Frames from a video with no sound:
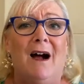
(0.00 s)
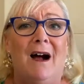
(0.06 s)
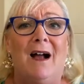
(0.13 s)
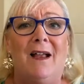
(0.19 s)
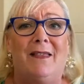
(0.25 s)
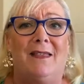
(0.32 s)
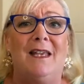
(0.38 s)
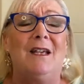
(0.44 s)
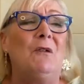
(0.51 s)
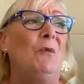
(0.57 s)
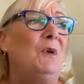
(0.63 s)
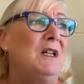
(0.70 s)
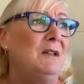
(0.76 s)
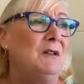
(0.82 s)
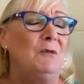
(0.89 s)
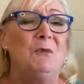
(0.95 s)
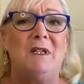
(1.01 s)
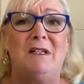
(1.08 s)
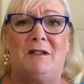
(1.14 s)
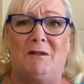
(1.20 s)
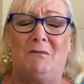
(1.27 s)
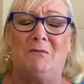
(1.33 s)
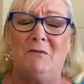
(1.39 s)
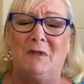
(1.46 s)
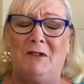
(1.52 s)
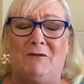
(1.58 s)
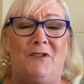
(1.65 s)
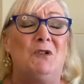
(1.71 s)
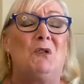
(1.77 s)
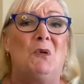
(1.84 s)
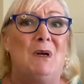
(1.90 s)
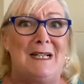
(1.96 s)
I think we'd
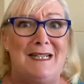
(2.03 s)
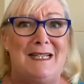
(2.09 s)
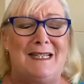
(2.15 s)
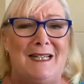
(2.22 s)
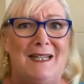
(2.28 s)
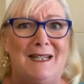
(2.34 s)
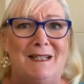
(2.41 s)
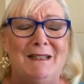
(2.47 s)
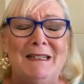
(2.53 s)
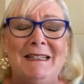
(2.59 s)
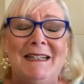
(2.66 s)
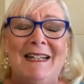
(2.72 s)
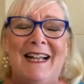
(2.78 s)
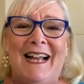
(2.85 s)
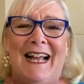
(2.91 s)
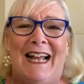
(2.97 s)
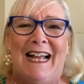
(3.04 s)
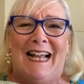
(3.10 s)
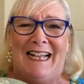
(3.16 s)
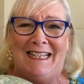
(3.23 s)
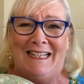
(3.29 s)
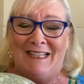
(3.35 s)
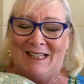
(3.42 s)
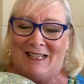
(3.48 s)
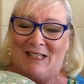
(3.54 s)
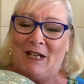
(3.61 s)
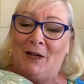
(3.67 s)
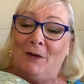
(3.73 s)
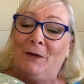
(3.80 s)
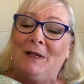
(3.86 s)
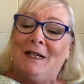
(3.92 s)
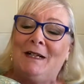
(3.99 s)
feel quite sick. And
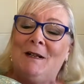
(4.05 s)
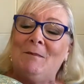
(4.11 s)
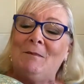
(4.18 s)
so